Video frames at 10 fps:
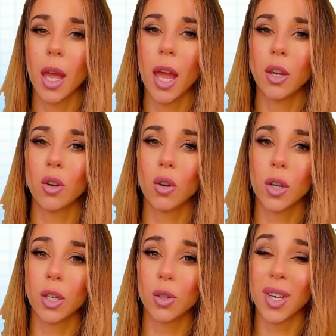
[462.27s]
and you're
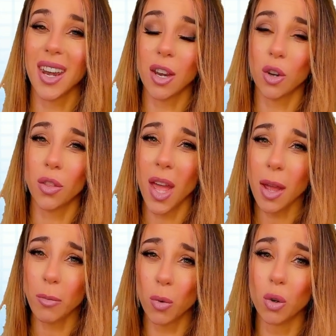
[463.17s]
looking to get in on
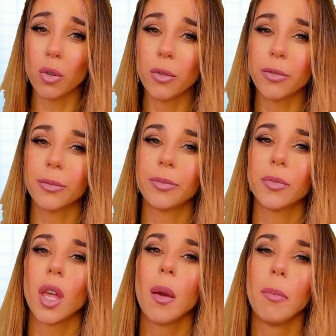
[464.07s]
that move,
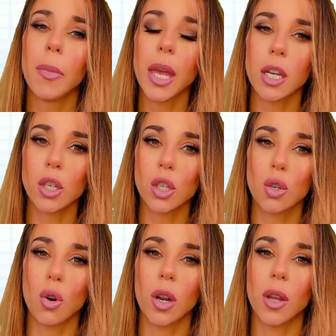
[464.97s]
making
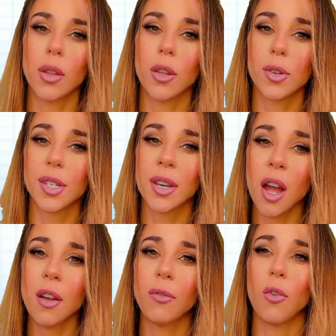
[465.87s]
sure that there's
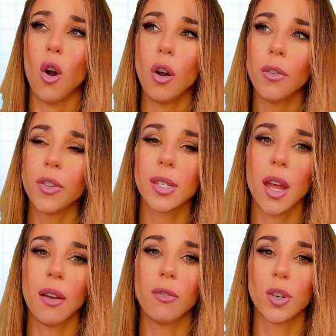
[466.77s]
enough of this
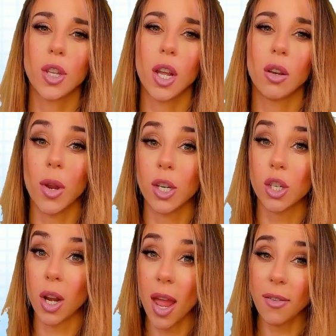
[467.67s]
average daily
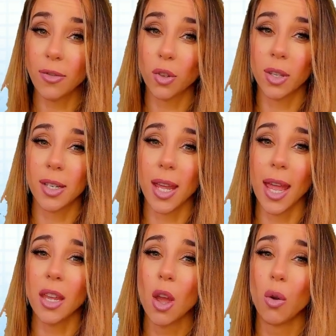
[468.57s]
range left on the
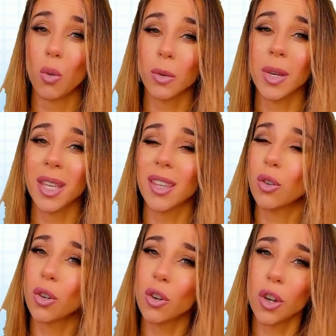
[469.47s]
day would mean
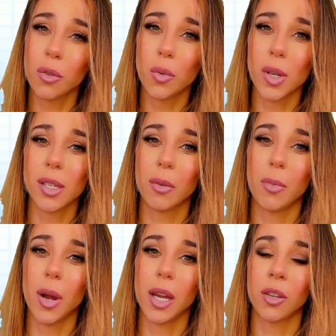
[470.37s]
that you're not at risk
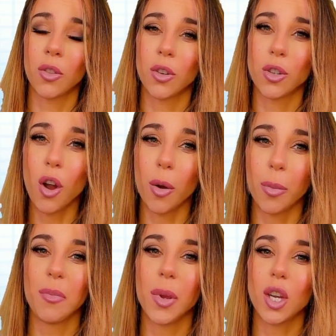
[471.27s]
of buying the
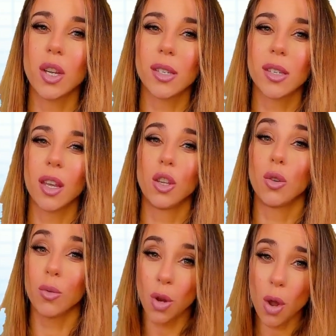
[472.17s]
top, because
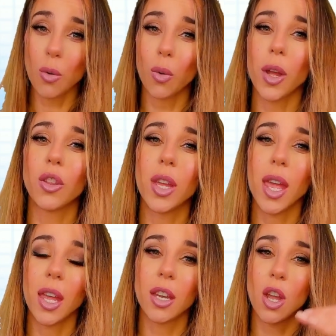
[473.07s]
you know where the
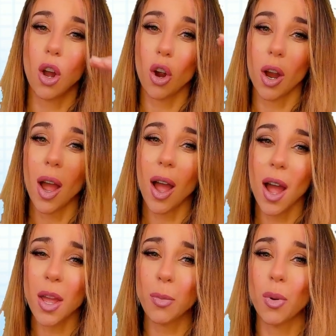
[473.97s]
ADR
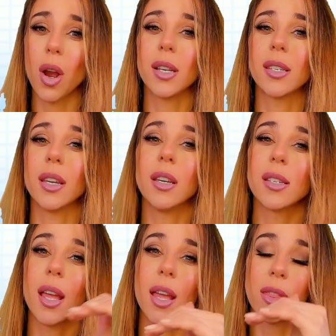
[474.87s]
high price
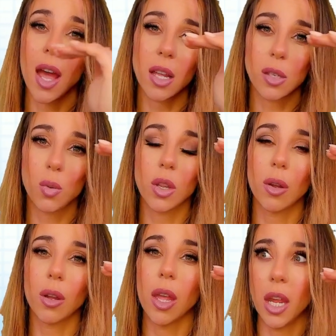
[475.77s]
is, and that's where
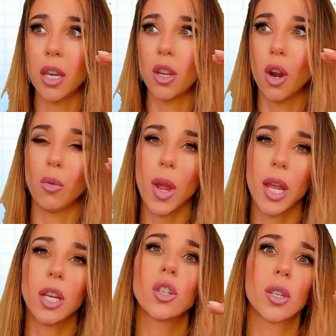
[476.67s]
the ADR
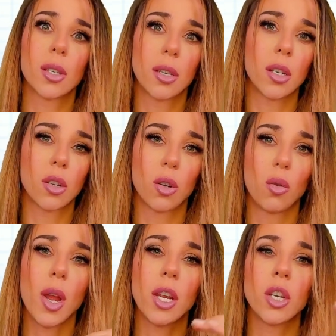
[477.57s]
range, the
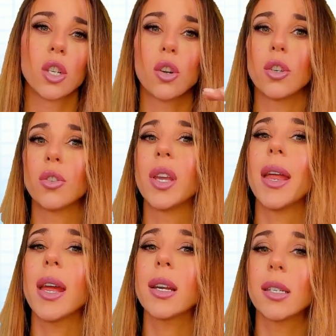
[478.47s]
statistical range, is going to
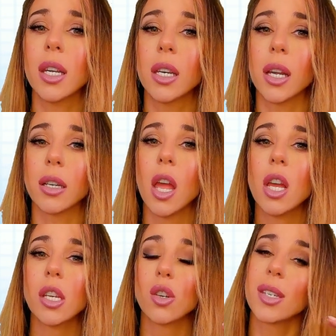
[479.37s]
get exceeded.
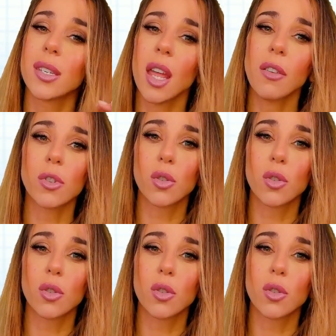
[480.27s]
So a safer